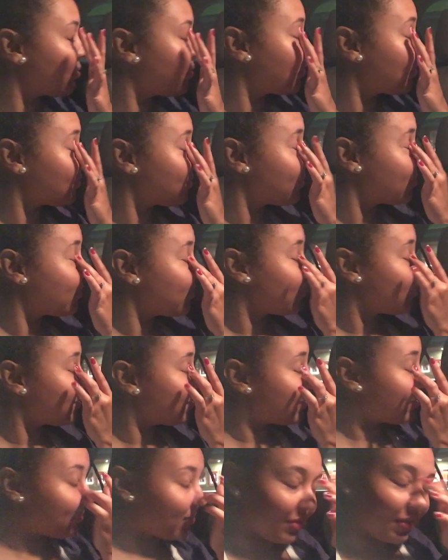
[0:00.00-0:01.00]
Till next
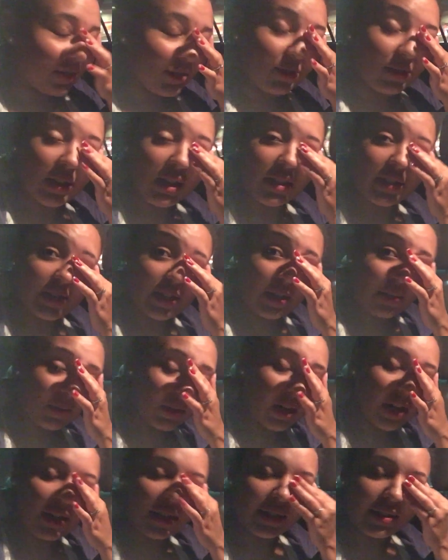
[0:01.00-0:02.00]
time. Till next time,
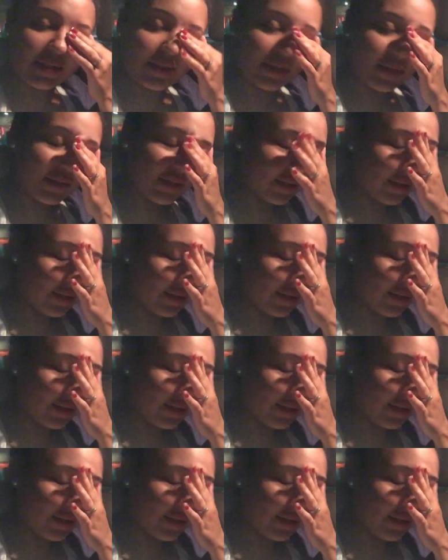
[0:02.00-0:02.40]
guys.